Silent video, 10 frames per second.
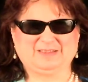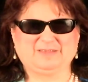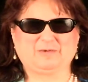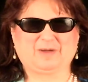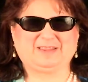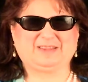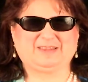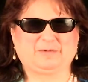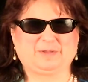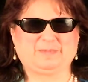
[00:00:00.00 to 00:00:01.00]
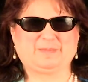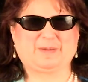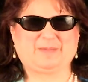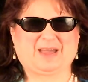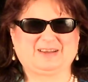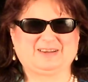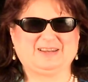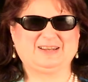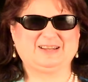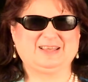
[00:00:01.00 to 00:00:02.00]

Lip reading: civil rights has always been my passion.